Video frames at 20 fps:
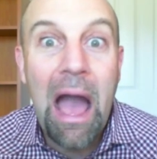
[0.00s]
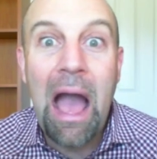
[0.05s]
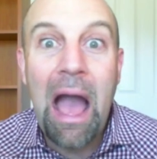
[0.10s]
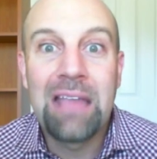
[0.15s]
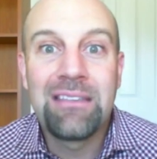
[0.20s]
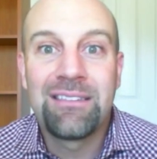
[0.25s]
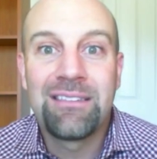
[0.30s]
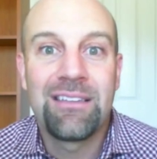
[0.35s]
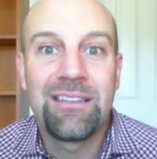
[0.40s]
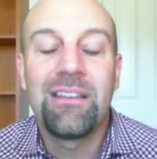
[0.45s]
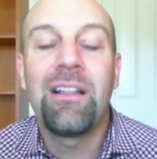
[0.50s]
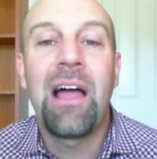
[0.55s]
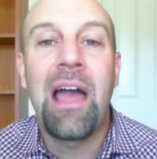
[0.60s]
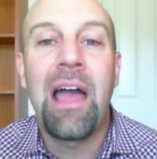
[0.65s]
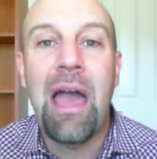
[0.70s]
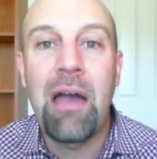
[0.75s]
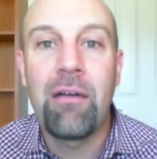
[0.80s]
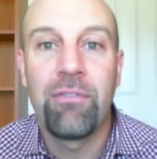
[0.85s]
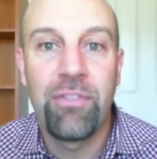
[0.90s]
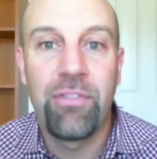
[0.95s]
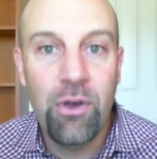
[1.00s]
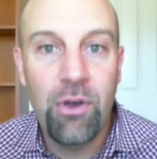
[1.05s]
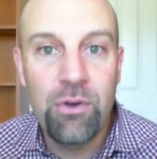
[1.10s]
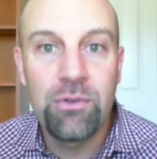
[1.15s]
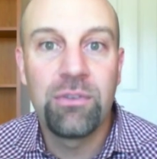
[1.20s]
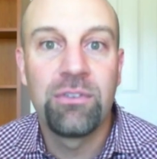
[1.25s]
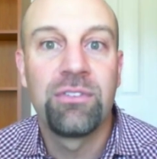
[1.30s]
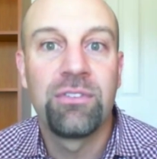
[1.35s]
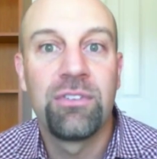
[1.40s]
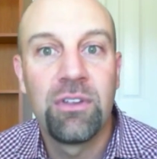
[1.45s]
I still have
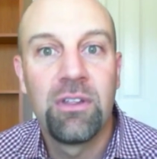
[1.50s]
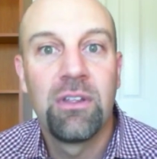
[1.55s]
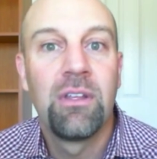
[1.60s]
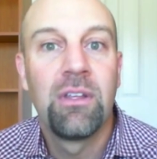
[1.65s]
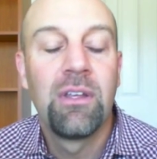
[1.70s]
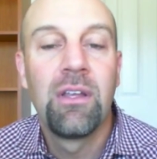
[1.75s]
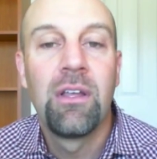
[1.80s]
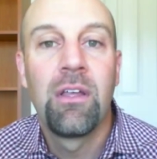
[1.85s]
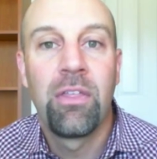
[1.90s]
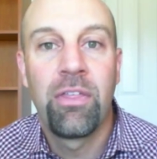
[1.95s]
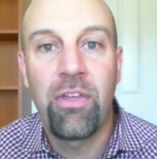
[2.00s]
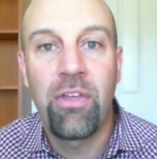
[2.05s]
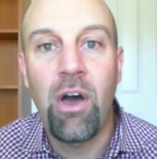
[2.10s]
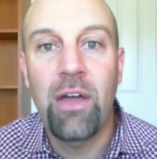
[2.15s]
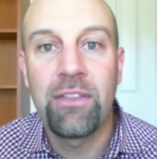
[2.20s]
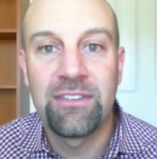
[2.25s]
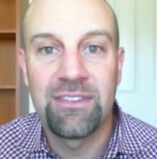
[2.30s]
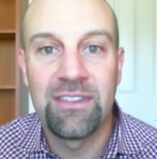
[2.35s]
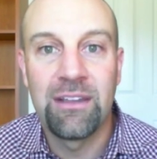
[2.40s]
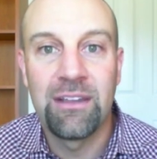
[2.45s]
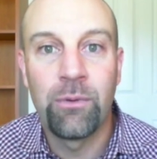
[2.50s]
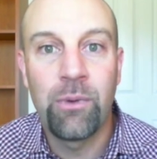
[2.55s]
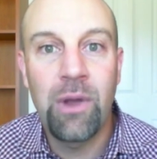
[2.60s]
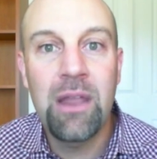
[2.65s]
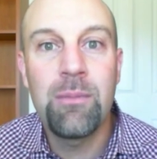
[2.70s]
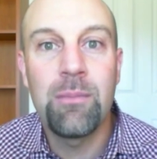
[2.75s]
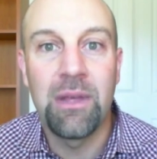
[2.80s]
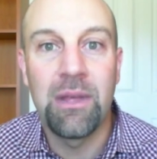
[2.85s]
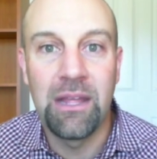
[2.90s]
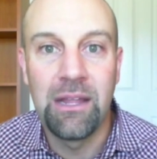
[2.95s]
those thoughts that
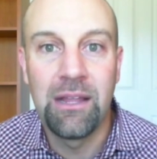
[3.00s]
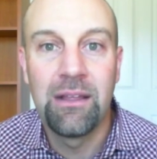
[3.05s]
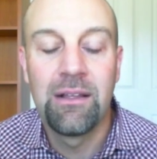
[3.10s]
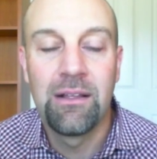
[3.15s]
run me.